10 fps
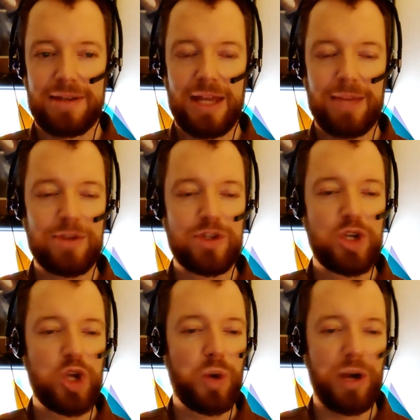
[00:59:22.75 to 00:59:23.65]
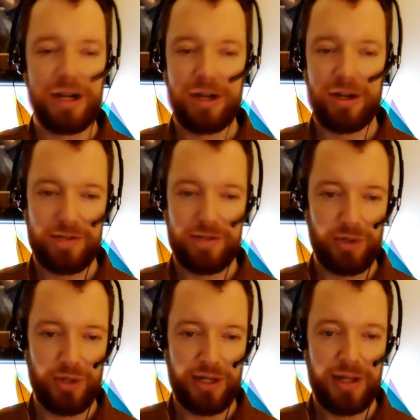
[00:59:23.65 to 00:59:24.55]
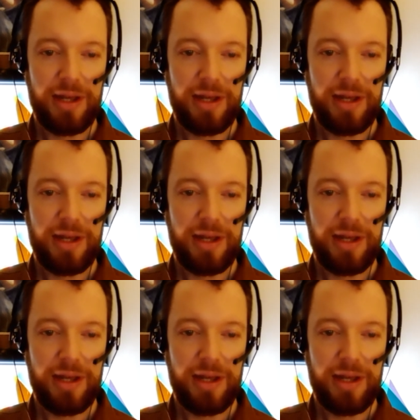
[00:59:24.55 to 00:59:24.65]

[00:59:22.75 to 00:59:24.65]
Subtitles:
The game is nowhere near as fluid.